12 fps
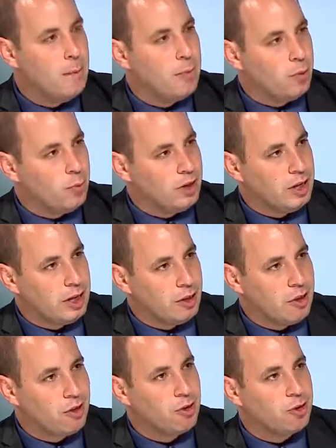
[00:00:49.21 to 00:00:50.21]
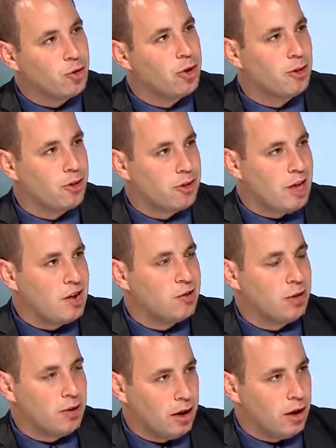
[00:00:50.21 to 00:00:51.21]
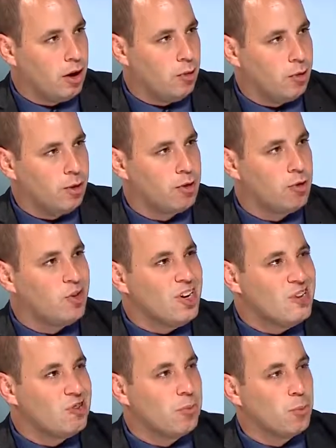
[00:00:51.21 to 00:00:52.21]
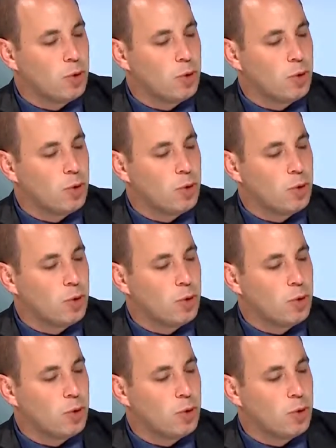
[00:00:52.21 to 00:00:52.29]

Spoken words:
But really, since the turn of the century, a real strategic